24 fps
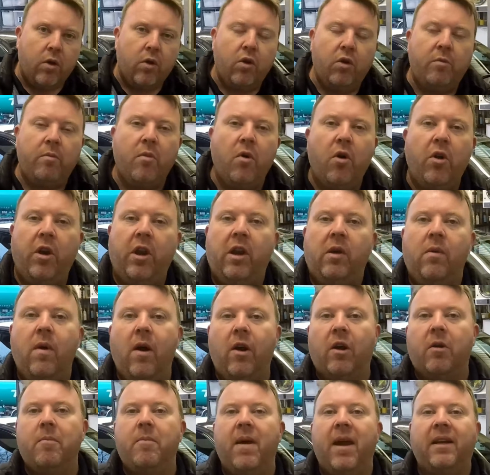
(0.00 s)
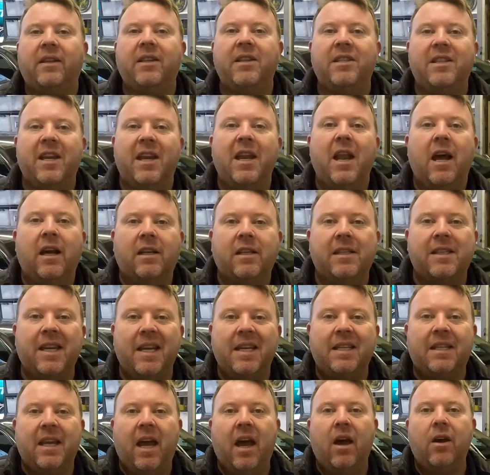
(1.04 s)
morning, welcome back to Deluxe
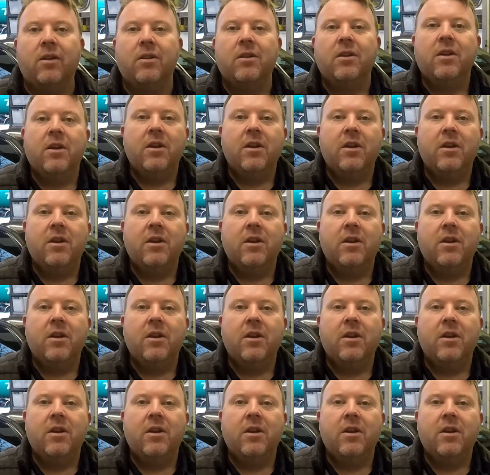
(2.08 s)
Detail.